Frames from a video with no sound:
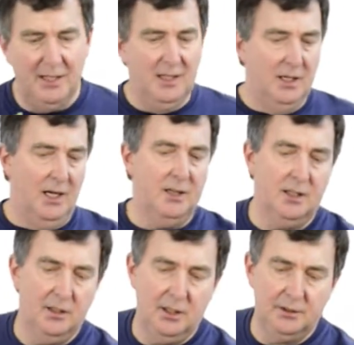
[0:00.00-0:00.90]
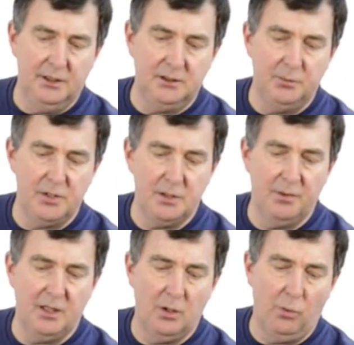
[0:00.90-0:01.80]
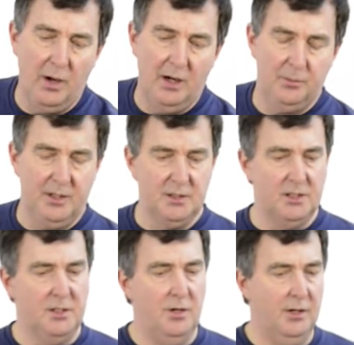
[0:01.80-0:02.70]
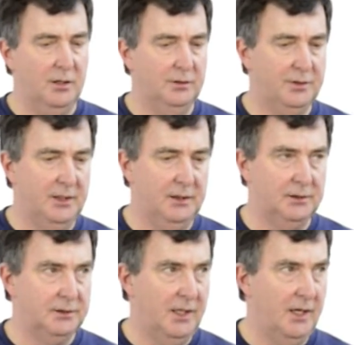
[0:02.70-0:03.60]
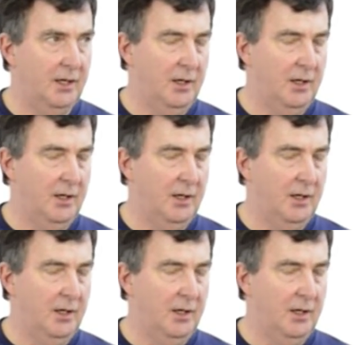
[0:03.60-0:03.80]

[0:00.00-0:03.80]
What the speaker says: I think I'll need to put some thicker wire on because there's not enough thickness there.